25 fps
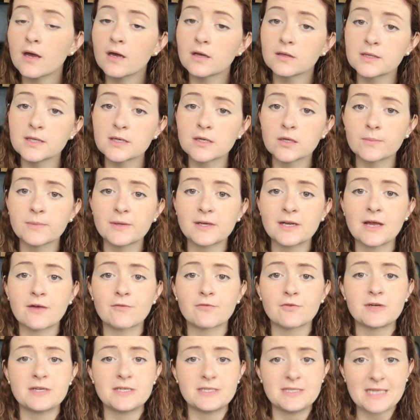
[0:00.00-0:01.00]
a little bit
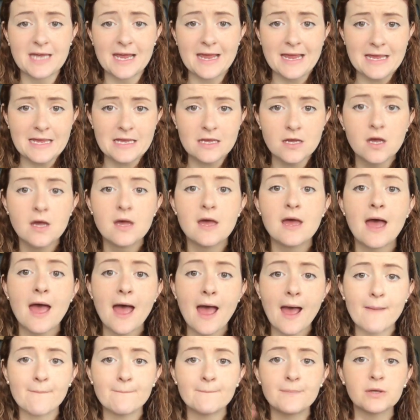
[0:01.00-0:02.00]
every day,
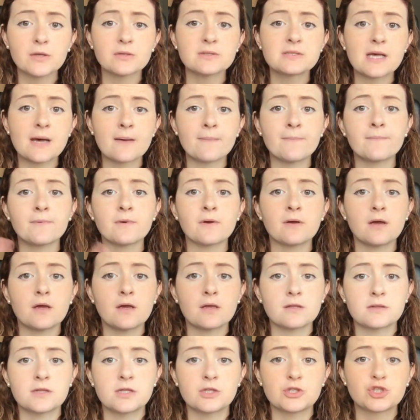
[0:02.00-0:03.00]
and build up
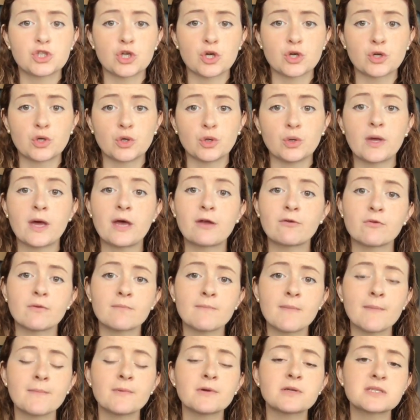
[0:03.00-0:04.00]
the journal. And
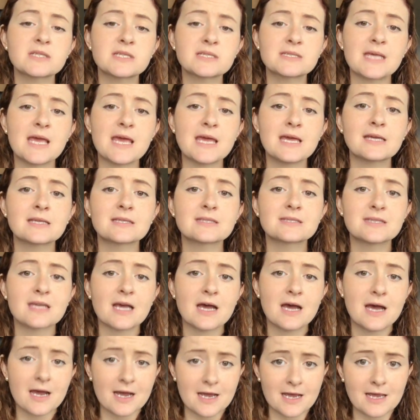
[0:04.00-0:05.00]
remember to take
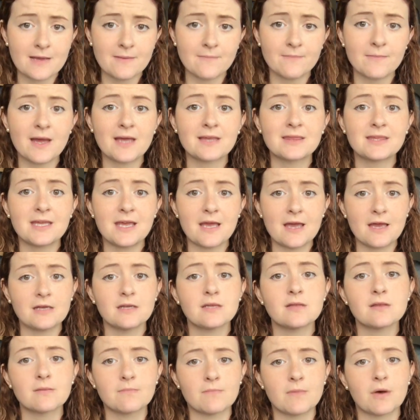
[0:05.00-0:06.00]
time at the end
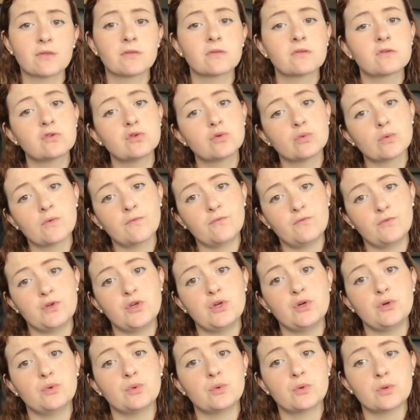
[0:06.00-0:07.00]
of the month to
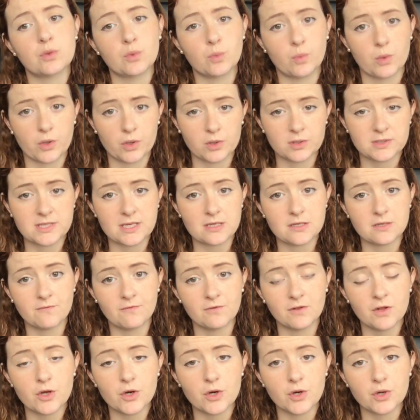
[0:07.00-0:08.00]
review the words that you've
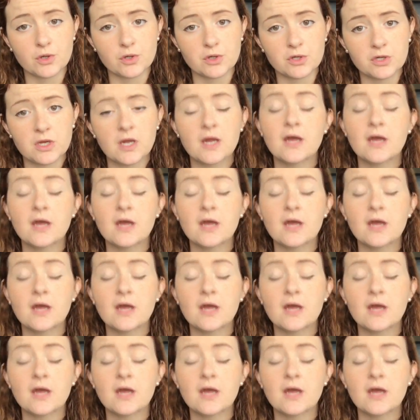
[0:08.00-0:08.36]
learned.